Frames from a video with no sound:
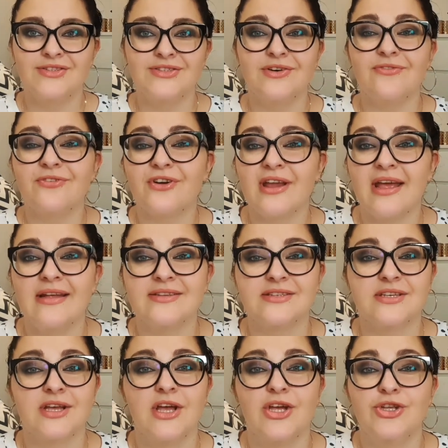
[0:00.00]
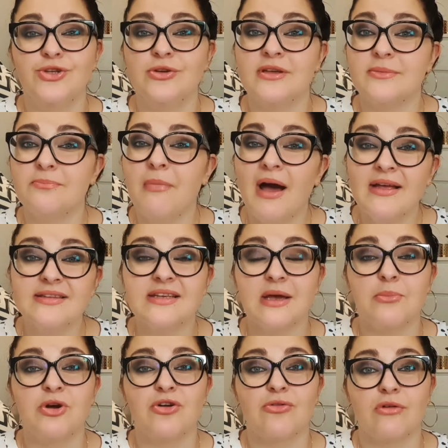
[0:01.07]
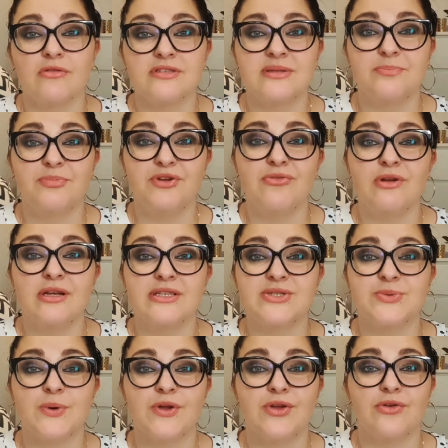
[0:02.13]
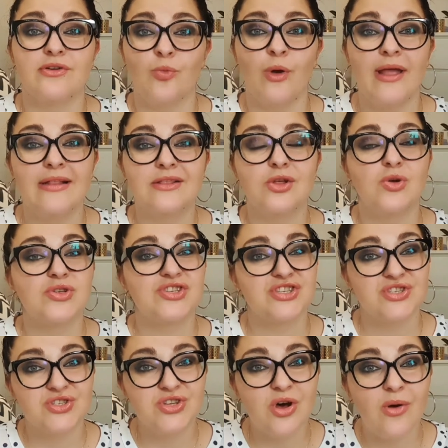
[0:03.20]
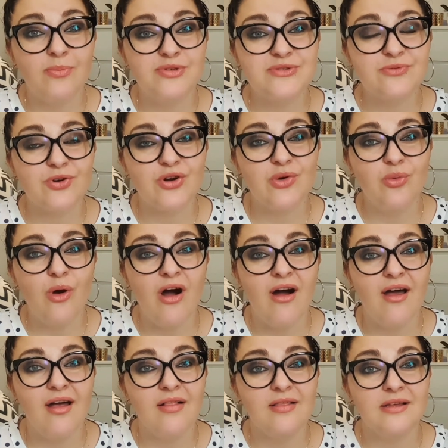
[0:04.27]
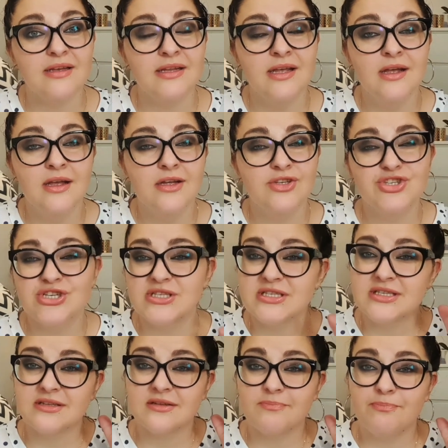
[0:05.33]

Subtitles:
Don't forget, you might come across the periods where your weight loss stops for a while, and just